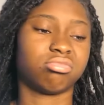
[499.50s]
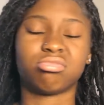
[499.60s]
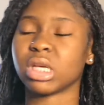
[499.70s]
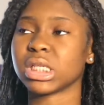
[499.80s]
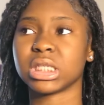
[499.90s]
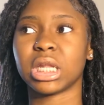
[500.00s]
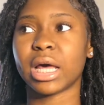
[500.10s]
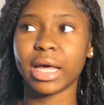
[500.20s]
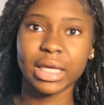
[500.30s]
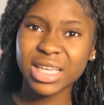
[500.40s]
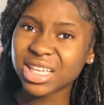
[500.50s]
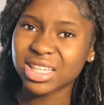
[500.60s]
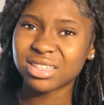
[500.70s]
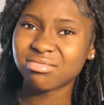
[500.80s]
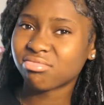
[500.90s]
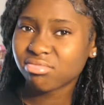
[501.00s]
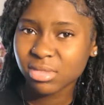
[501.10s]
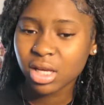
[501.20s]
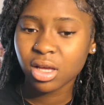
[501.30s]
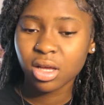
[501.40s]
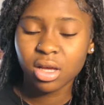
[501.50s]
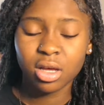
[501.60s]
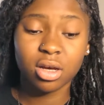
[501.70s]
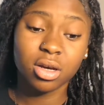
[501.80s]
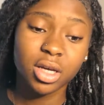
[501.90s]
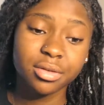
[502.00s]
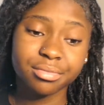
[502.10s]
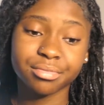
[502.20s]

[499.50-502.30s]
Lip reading: this is not it. Okay?